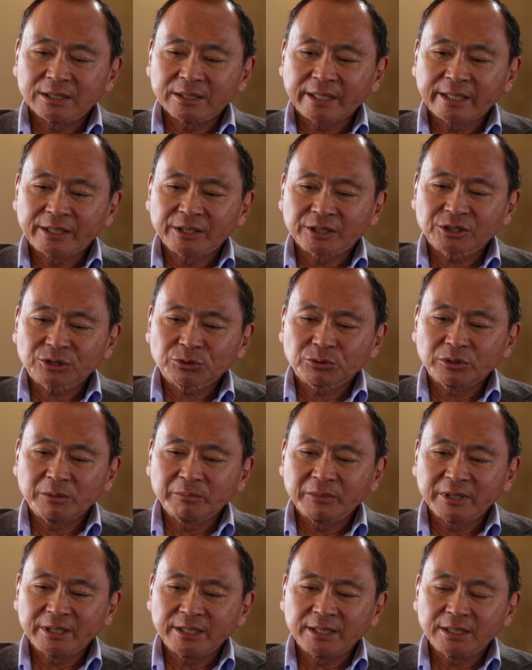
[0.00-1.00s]
an
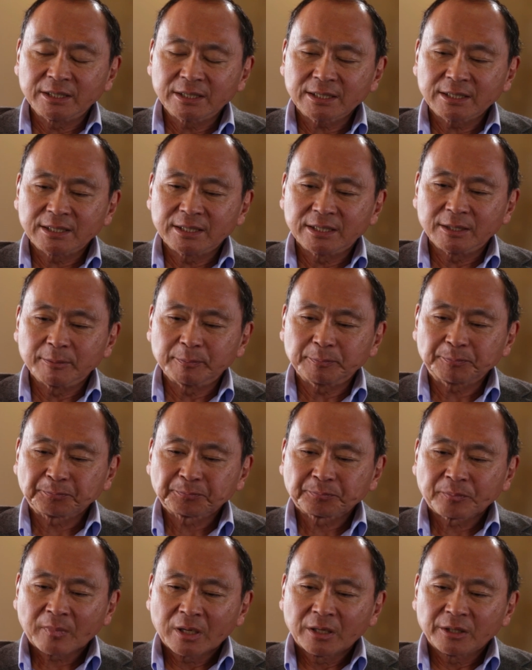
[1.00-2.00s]
extremely
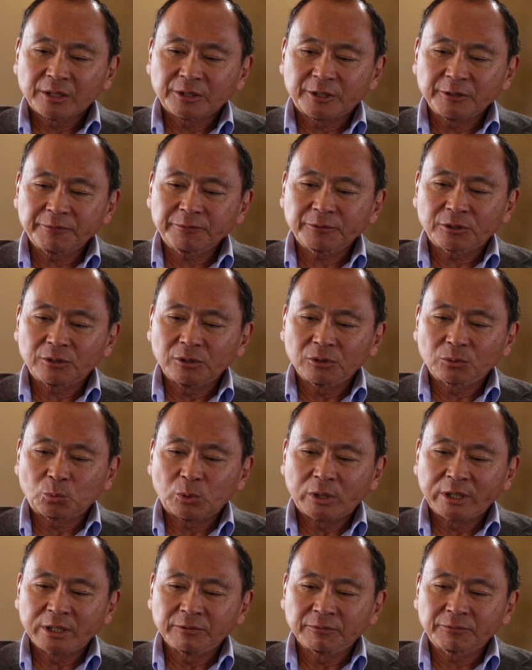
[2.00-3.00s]
difficult
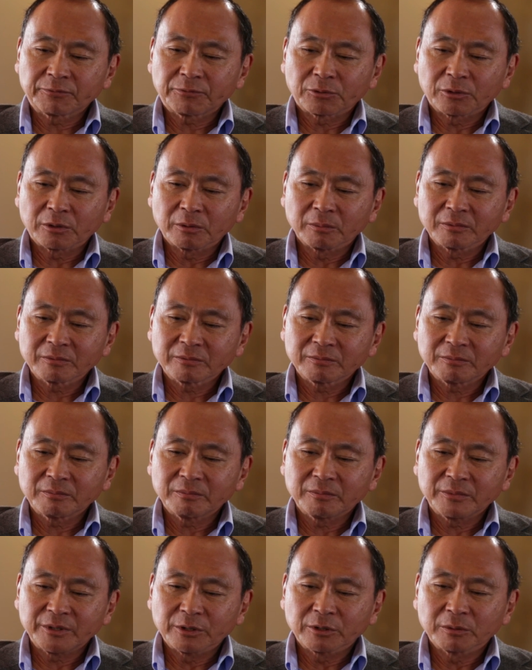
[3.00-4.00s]
one for
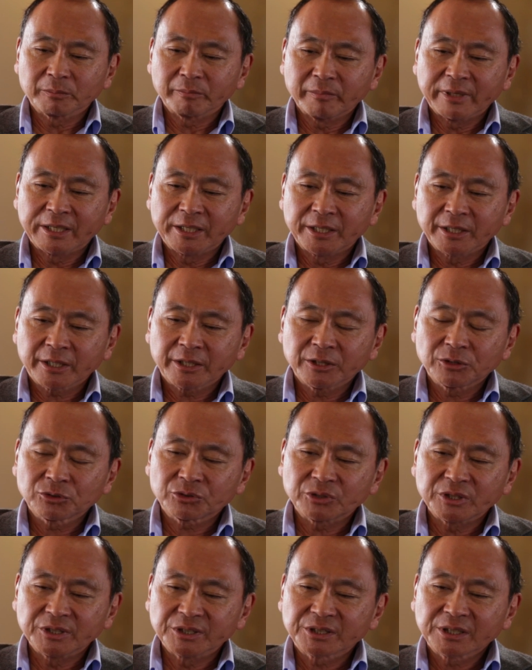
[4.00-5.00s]
many
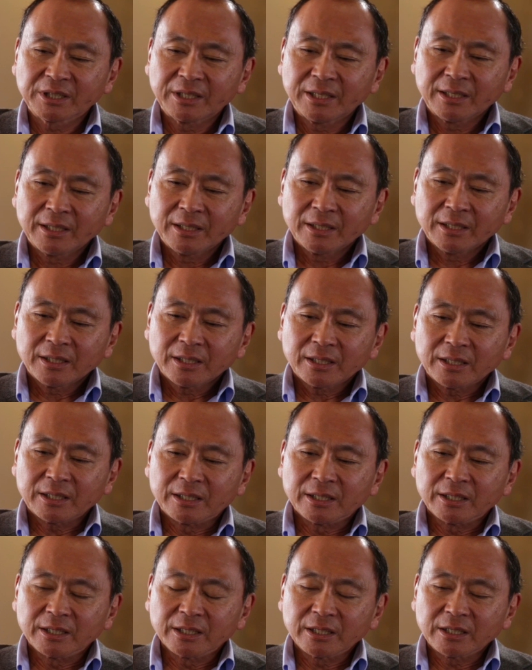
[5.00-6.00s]
countries.
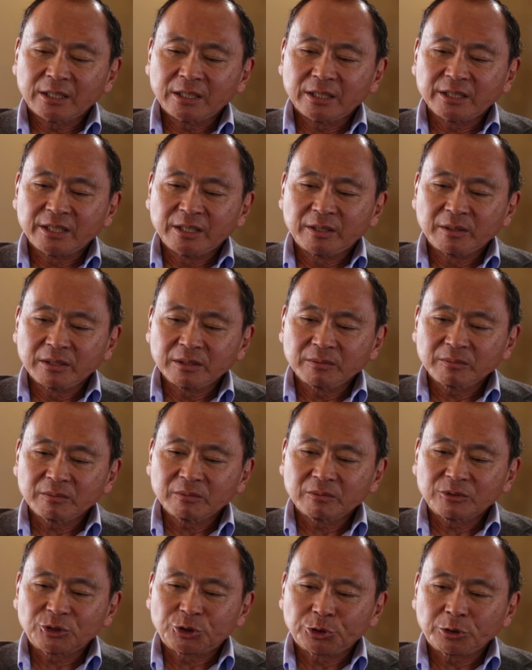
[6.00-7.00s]
In
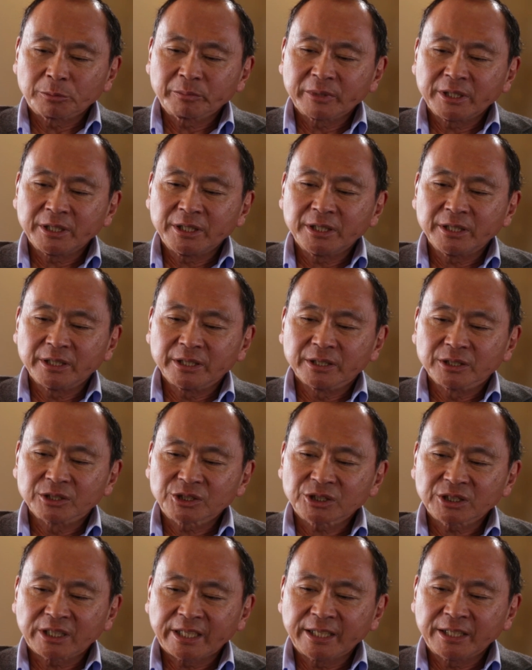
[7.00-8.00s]
Germany, in
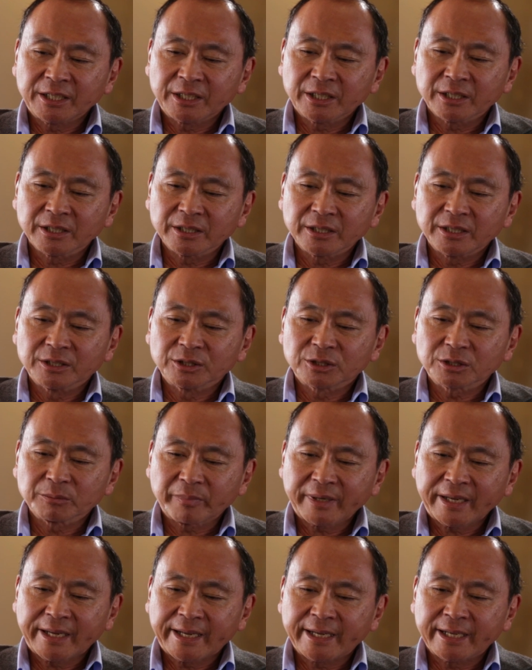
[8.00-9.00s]
China, in
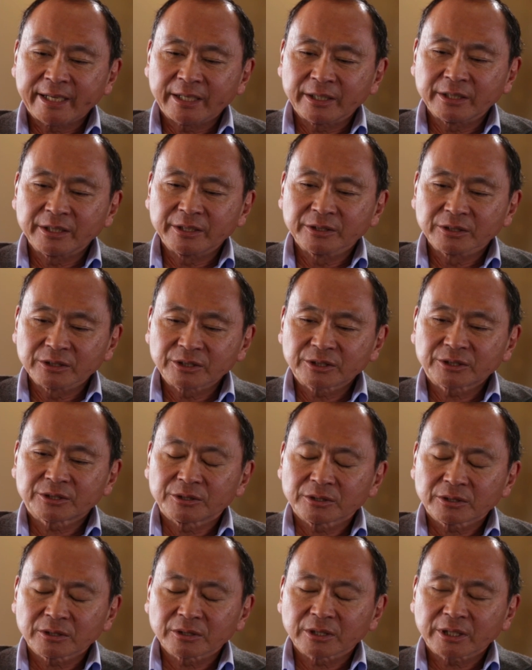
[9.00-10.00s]
Japan, in
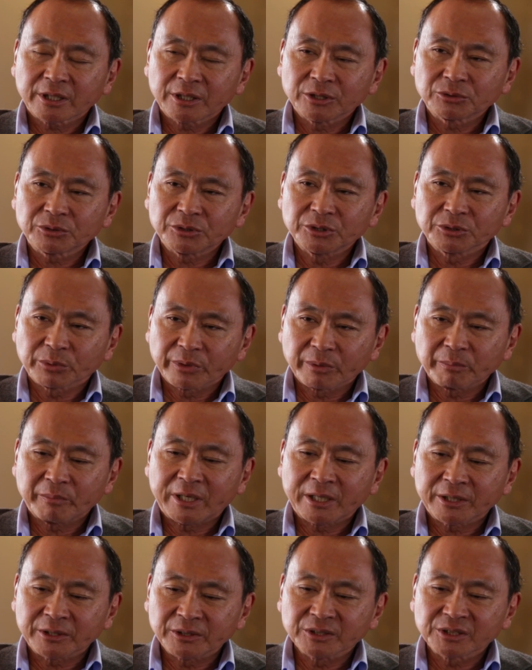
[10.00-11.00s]
certain countries with
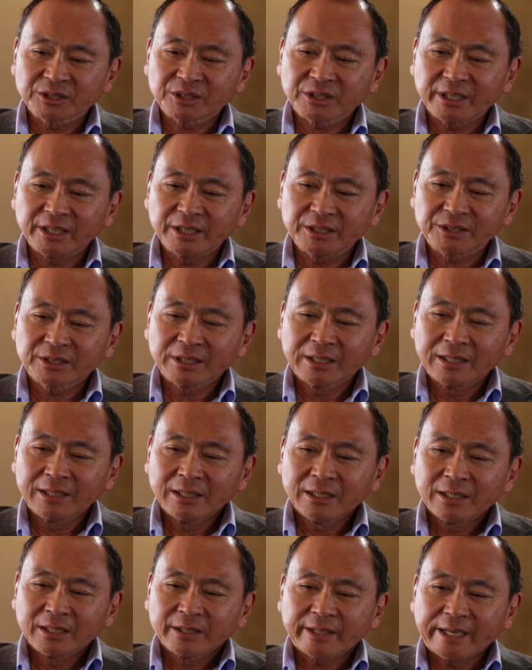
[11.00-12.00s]
modern states,
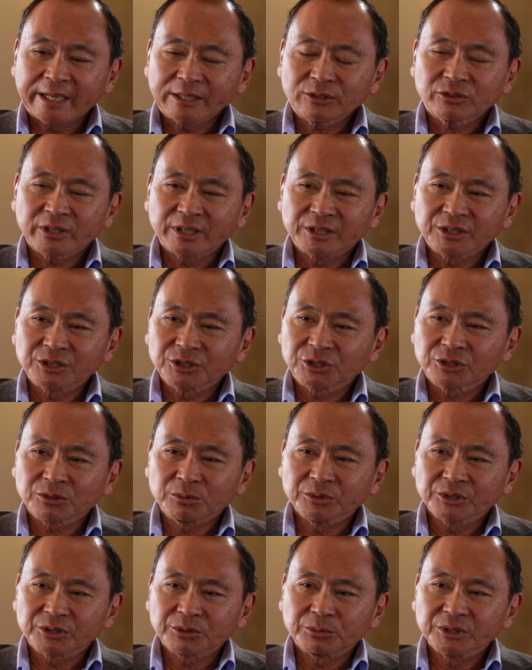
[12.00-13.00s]
that transition
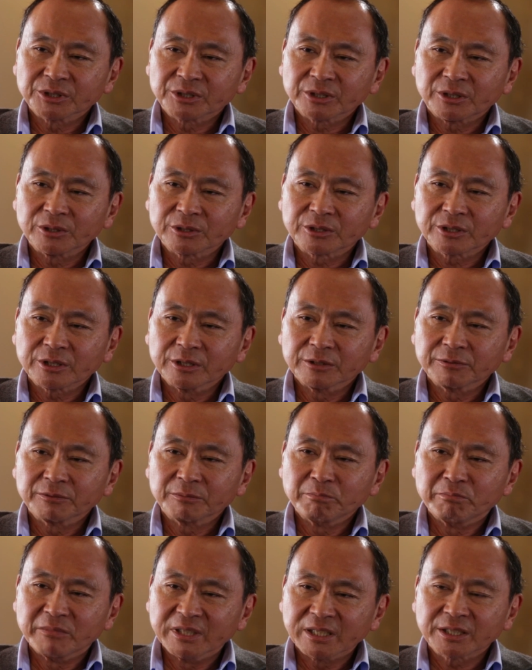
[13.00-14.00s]
was a result of
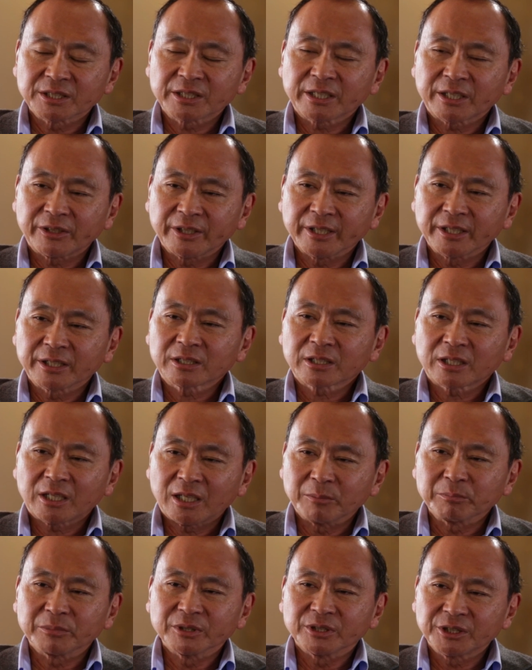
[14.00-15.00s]
military
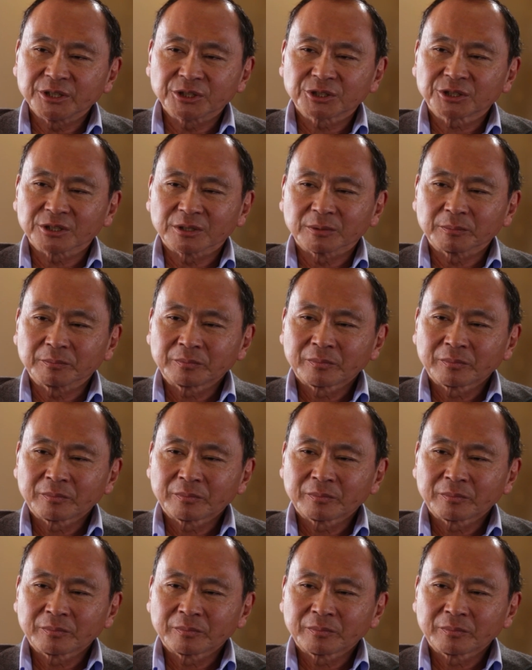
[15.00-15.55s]
competition.